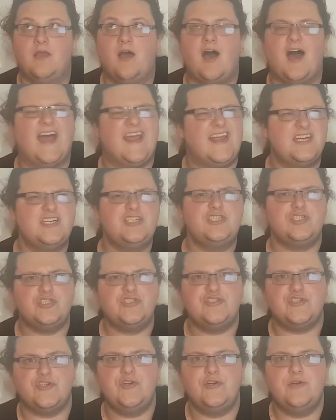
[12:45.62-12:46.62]
I
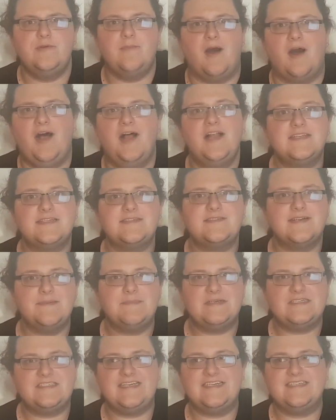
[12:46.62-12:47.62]
assume answering
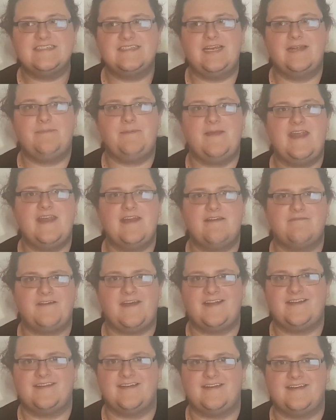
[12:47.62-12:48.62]
machines have been
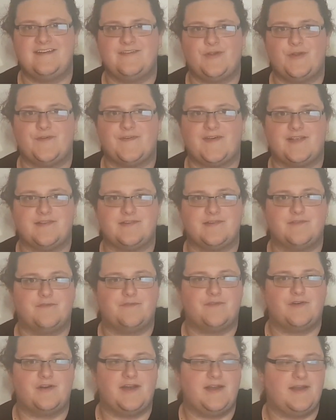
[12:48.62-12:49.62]
invented in
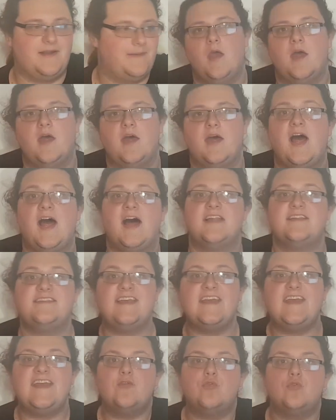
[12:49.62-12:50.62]
2003.
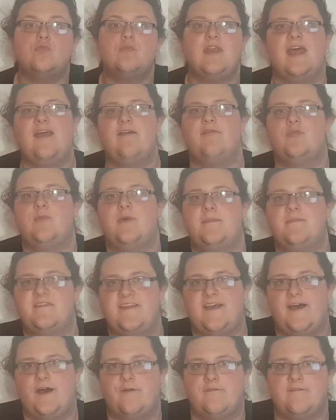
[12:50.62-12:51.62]
Dean, all left to
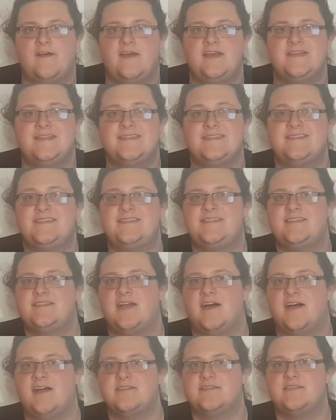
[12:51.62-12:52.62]
himself,
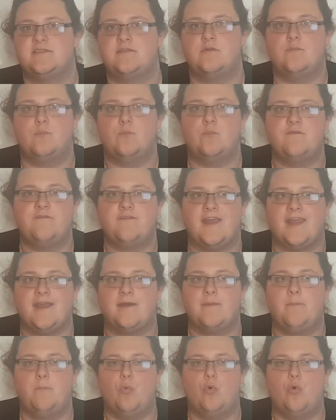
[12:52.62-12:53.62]
starts to
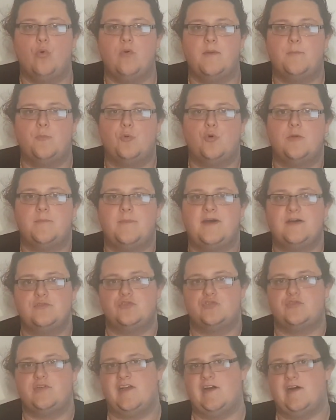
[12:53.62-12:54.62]
think more and more about
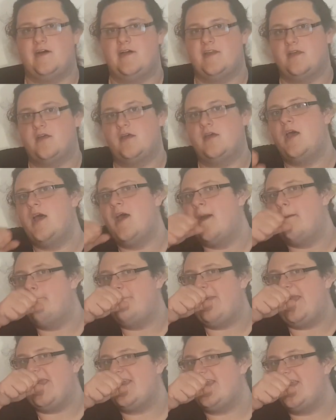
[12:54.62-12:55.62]
Triana,
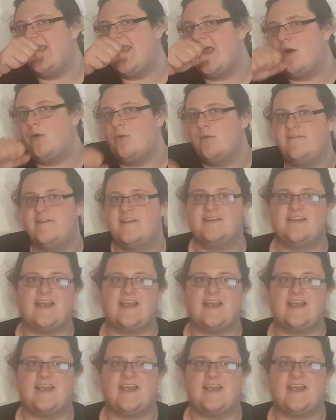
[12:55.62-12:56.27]
making out with his